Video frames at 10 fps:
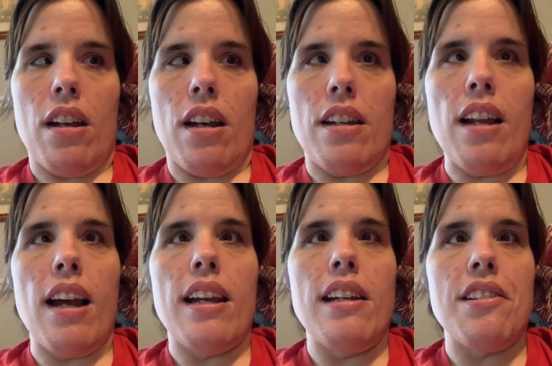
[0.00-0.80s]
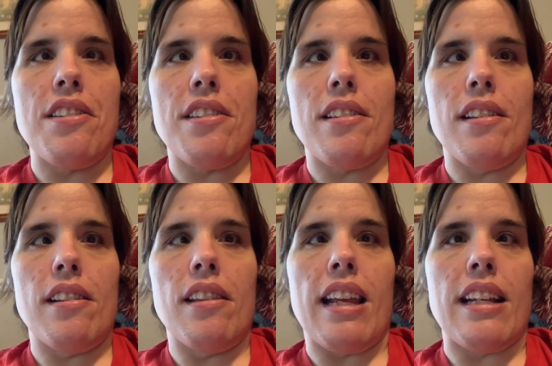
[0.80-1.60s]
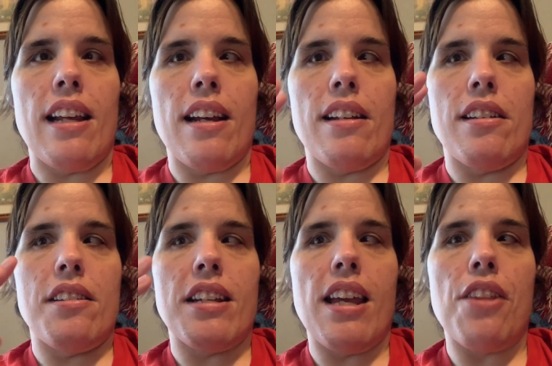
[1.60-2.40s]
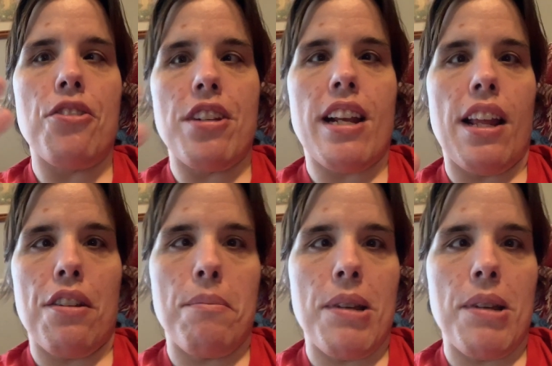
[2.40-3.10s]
not in a not together,